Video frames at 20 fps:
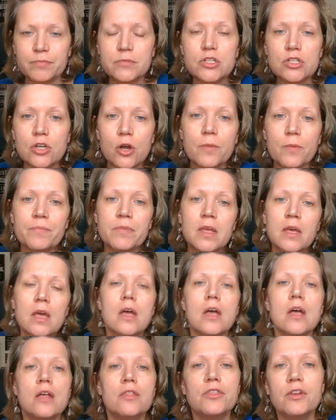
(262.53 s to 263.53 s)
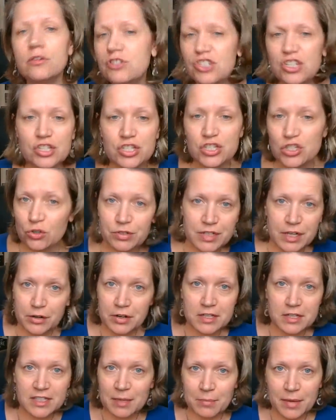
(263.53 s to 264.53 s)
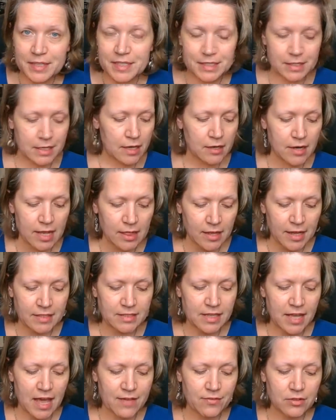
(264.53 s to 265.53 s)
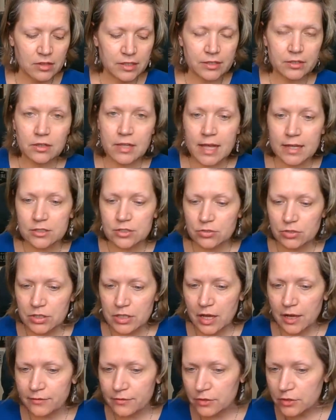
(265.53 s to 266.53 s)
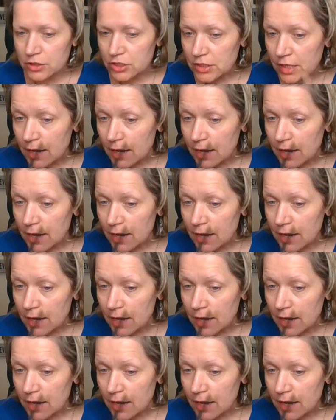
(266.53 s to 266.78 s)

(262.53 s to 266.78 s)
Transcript: So there's just certain areas on my skin I like to have a little extra coverage.